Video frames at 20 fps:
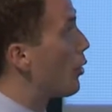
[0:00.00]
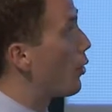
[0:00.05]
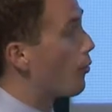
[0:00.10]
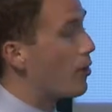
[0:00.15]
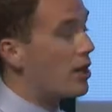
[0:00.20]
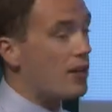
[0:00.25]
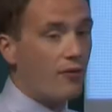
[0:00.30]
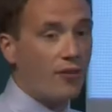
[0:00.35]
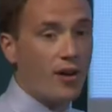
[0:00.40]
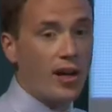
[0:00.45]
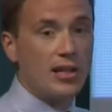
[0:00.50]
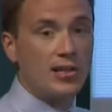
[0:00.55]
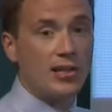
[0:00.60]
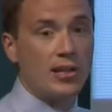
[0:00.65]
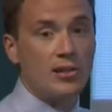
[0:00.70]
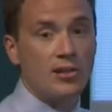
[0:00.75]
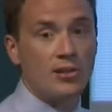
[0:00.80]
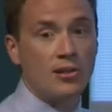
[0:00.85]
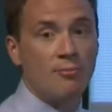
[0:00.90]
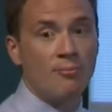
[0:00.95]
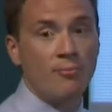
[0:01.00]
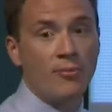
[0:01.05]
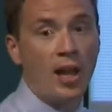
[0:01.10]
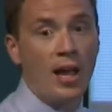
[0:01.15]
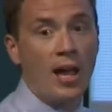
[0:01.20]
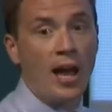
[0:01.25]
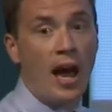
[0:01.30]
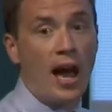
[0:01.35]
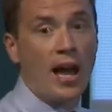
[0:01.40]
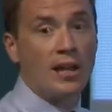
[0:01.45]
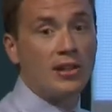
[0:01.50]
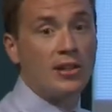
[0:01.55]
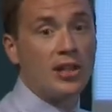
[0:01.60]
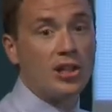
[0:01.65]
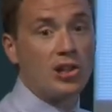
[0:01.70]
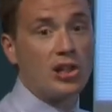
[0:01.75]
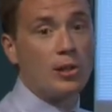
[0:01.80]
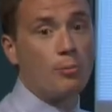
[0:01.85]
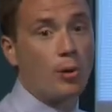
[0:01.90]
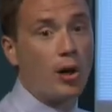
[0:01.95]
in 3 phases and
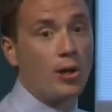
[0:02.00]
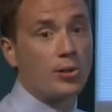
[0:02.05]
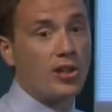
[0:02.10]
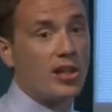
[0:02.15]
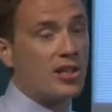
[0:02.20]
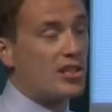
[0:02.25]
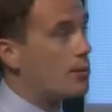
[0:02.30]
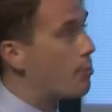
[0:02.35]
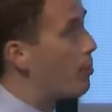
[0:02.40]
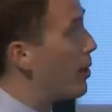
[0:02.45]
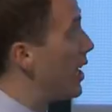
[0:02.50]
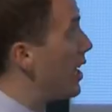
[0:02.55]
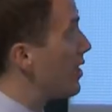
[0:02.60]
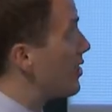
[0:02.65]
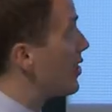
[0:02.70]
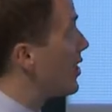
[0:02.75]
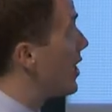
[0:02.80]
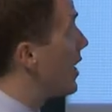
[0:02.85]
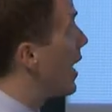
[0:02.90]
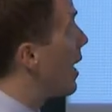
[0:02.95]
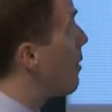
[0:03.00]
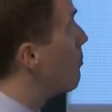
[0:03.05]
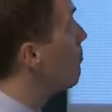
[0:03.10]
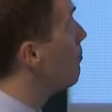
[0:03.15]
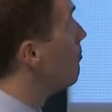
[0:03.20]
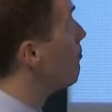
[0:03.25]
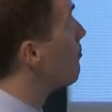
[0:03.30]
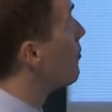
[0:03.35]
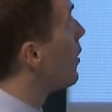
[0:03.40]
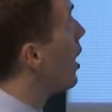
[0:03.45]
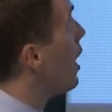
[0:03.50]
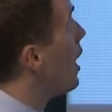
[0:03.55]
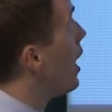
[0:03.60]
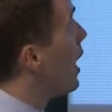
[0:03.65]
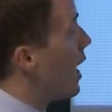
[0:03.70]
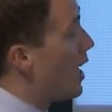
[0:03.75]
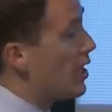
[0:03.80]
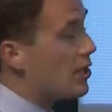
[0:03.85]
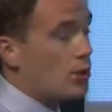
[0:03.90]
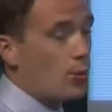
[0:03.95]
initially processed to PSTM.
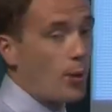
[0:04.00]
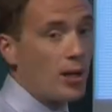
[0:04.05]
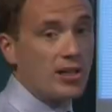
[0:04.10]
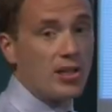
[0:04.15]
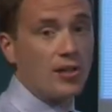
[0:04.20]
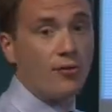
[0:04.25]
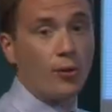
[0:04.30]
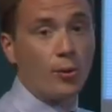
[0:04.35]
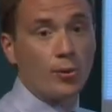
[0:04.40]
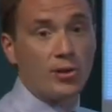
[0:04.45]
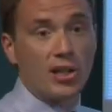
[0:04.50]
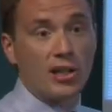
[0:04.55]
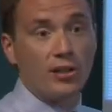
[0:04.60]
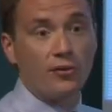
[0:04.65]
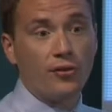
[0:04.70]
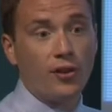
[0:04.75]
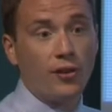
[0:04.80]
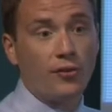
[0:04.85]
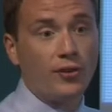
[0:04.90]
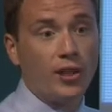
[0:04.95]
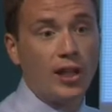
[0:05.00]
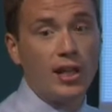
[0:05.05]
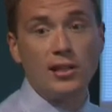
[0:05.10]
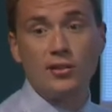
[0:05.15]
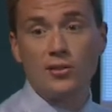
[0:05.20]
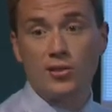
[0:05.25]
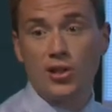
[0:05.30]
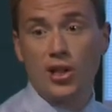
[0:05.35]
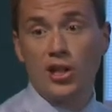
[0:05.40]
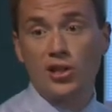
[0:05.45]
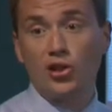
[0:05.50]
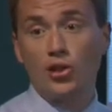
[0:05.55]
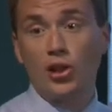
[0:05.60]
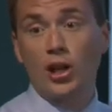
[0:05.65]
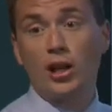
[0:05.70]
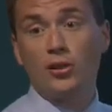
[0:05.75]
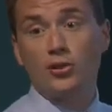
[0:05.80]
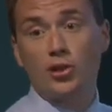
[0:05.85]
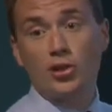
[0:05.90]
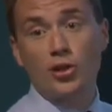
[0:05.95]
In 2014-15,
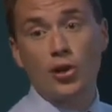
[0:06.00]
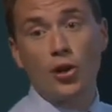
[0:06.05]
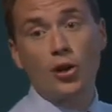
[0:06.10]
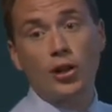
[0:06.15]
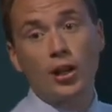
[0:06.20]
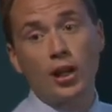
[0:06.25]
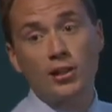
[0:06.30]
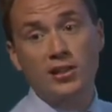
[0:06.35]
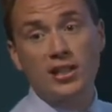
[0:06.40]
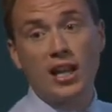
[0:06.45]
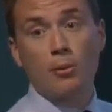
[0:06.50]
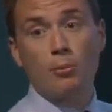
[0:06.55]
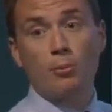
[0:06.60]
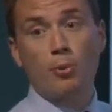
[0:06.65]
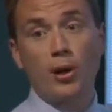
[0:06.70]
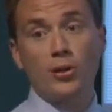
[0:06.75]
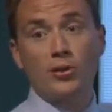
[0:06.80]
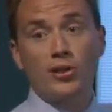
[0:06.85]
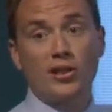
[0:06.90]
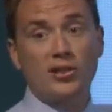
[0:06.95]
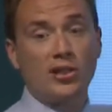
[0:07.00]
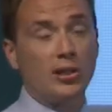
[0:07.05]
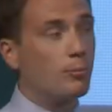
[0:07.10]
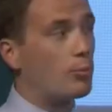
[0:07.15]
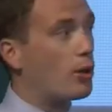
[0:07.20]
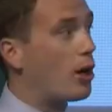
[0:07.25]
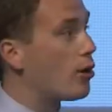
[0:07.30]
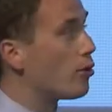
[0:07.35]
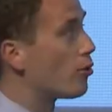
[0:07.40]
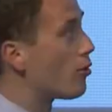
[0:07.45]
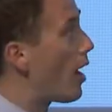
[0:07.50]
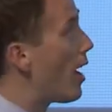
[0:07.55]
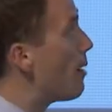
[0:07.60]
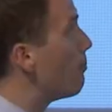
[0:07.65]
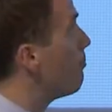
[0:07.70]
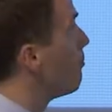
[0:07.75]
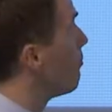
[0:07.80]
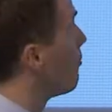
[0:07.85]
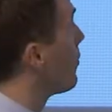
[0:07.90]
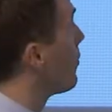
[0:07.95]
CGG undertook a depth processing program,